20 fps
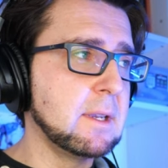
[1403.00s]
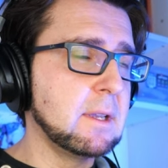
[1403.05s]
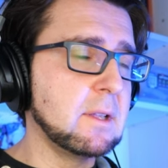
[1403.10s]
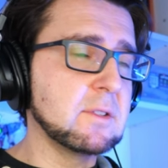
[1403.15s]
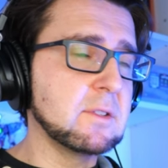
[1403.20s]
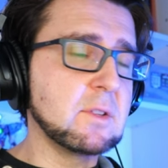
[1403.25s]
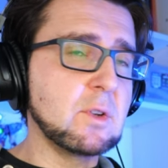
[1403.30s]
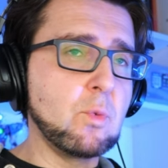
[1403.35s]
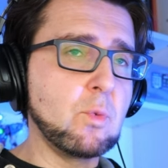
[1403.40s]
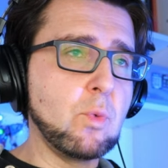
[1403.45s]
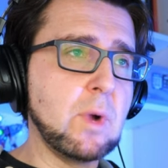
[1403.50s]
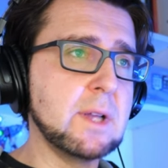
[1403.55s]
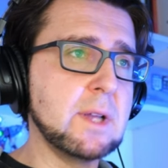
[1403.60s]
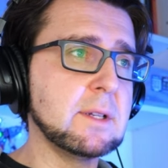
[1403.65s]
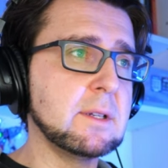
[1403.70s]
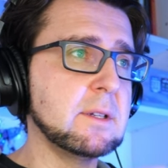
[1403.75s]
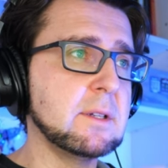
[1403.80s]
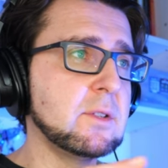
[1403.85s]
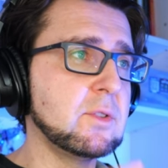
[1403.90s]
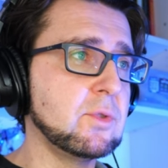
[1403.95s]
It's going to be
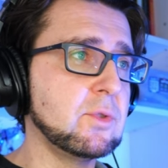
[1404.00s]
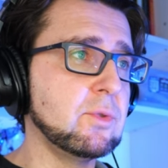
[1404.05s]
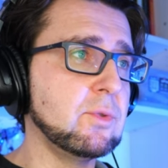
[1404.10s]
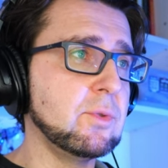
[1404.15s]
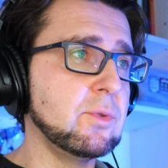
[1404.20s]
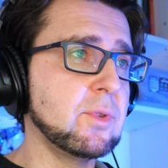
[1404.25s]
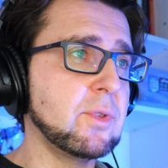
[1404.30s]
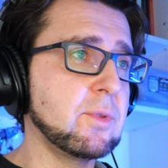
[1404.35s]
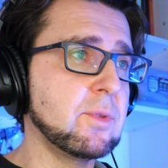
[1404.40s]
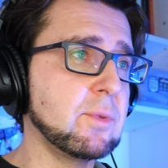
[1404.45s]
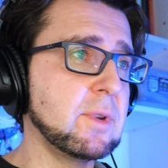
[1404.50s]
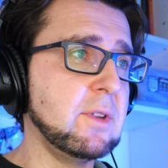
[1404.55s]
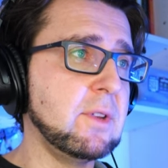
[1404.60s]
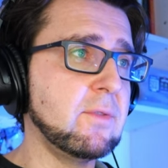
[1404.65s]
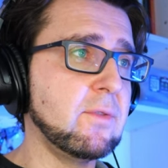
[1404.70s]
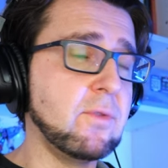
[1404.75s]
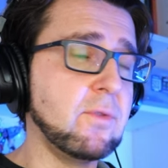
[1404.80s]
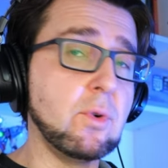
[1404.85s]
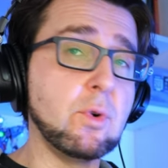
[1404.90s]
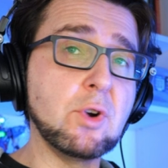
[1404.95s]
1, 2, 3,
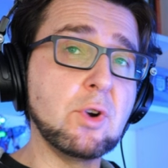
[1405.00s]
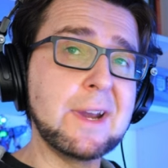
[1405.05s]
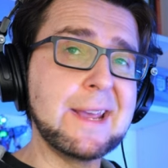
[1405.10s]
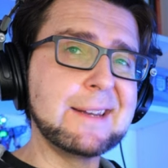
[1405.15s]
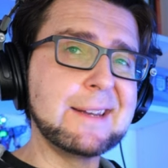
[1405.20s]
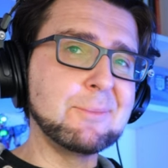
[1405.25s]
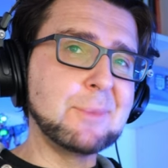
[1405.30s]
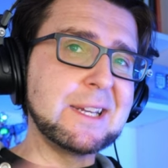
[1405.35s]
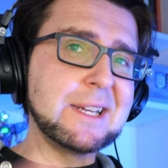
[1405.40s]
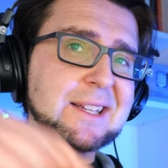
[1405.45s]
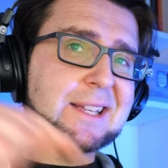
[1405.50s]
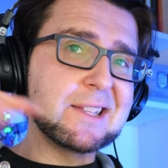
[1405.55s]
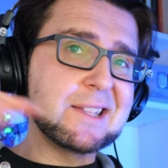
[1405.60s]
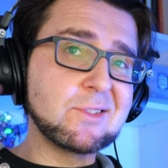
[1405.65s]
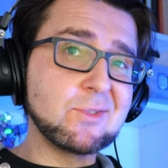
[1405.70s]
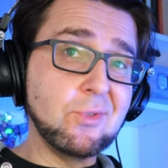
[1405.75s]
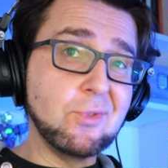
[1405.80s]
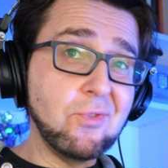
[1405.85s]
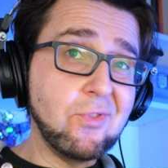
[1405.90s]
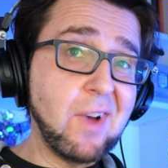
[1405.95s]
4. And when it gets
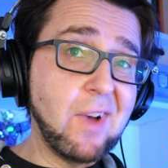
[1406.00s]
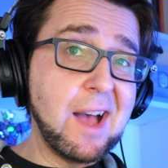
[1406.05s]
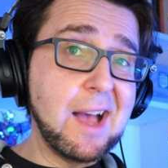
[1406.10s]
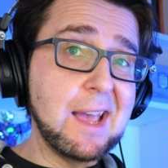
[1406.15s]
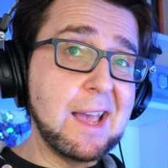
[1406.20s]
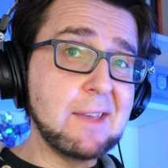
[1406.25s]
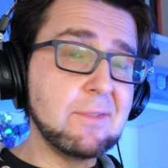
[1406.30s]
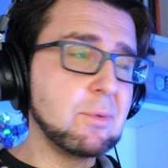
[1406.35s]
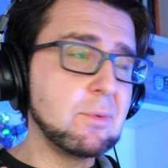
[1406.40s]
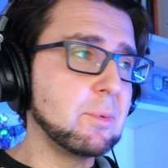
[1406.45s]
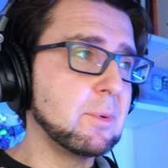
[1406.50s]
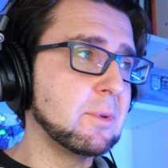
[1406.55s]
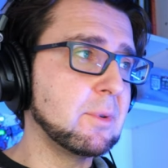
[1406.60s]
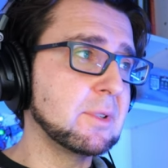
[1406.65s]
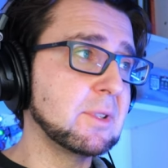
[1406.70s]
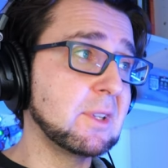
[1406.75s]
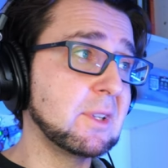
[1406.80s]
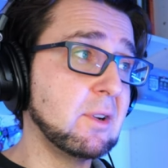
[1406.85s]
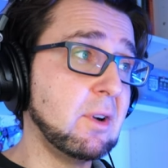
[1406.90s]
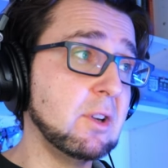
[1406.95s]
to 5, we
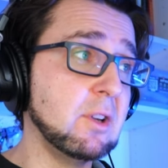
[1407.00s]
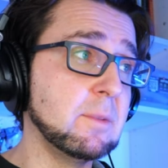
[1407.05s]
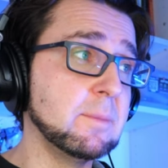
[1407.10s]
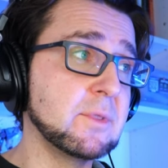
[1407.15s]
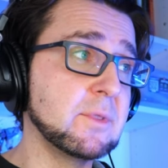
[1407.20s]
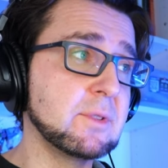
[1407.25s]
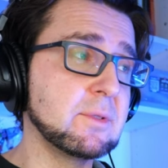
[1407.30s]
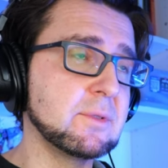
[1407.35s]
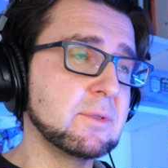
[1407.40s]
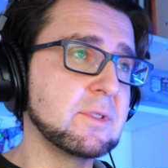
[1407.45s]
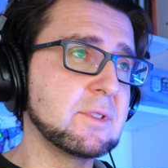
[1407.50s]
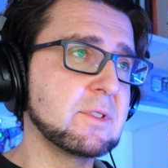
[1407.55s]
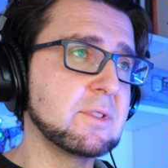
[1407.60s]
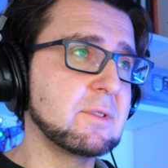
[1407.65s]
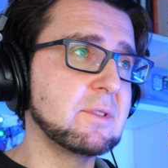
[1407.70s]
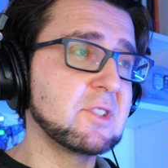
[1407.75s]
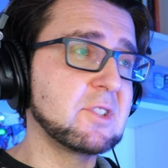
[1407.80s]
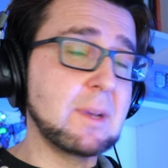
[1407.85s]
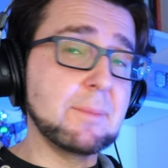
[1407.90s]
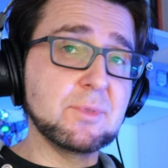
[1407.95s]
want the column to
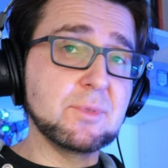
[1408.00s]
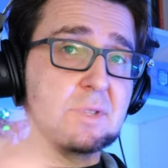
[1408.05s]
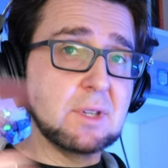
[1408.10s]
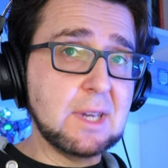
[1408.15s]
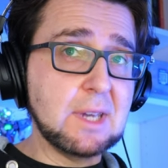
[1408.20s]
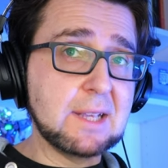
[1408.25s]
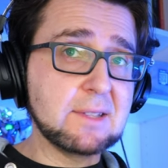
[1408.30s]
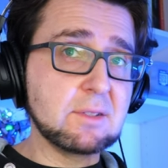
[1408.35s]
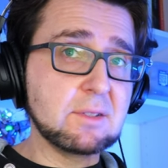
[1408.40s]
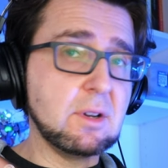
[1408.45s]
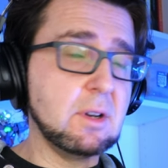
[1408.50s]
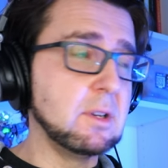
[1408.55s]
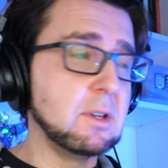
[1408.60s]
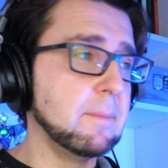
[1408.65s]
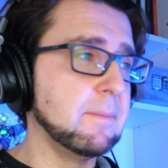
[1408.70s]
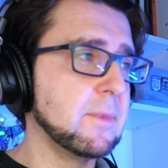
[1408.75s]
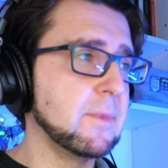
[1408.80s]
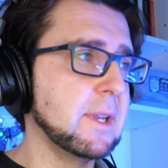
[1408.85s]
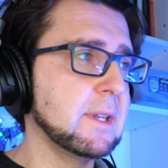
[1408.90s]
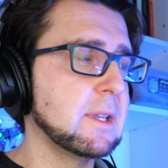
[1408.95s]
jump to the next column,
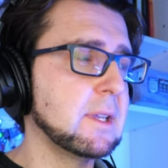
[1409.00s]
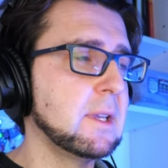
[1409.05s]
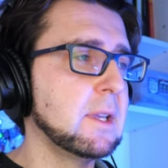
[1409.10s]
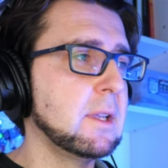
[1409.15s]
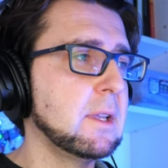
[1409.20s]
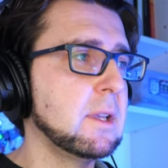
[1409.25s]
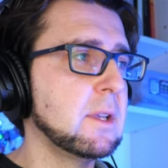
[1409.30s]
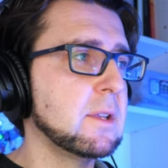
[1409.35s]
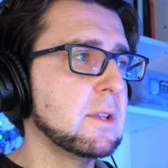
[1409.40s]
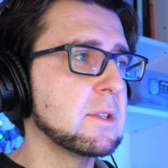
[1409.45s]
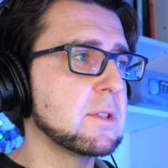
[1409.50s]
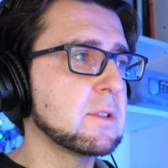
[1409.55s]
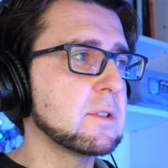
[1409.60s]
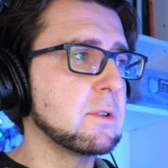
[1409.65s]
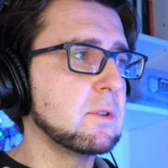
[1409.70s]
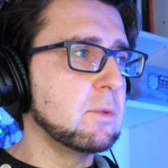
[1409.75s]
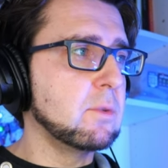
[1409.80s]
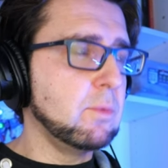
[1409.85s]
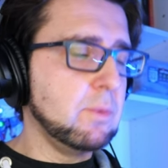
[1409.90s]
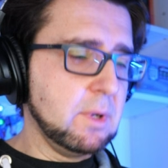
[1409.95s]
right?
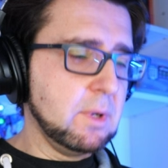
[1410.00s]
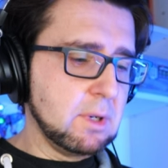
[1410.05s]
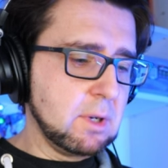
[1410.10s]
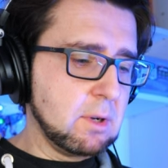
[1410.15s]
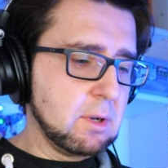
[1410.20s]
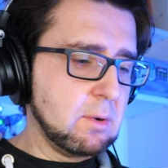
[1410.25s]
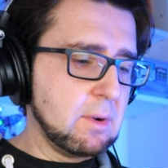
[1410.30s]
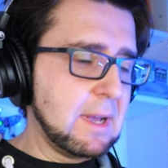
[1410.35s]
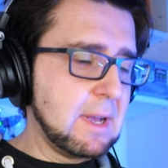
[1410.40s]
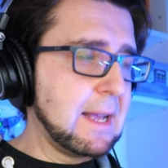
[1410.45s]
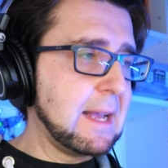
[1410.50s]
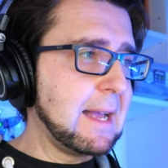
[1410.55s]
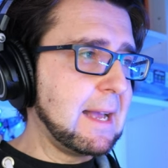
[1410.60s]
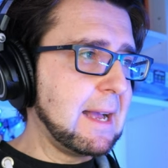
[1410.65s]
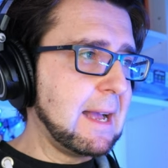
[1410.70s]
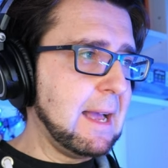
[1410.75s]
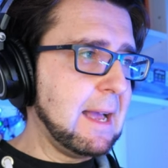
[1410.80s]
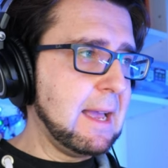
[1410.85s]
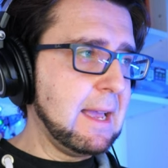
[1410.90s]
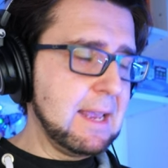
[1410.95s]
So we're going to go
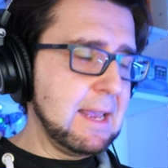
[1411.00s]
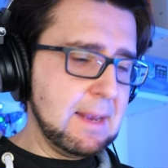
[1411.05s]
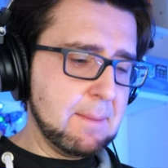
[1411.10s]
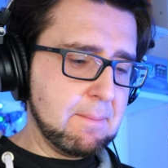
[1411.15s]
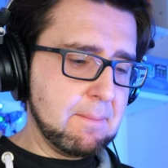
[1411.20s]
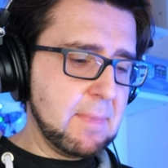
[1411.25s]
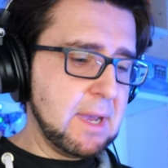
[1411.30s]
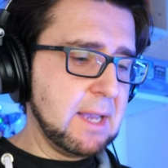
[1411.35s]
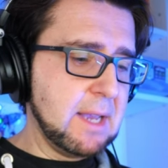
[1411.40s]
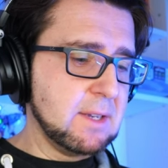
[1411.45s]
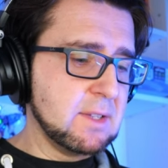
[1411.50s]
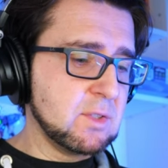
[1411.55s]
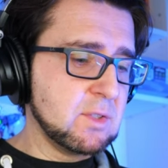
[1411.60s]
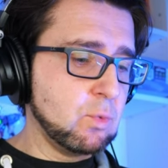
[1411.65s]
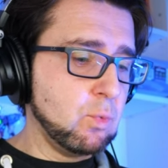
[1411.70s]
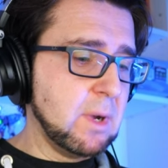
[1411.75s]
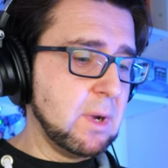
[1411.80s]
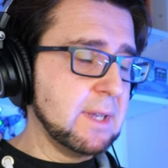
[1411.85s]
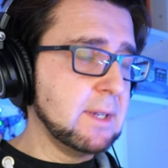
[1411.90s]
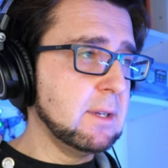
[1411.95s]
i minus
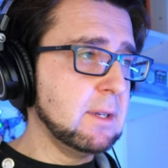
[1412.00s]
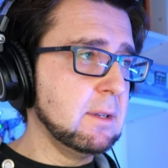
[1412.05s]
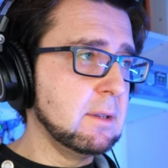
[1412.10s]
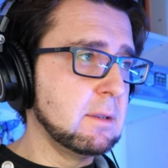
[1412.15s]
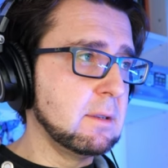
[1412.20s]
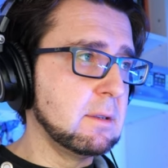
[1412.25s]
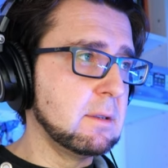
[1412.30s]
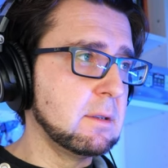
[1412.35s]
1.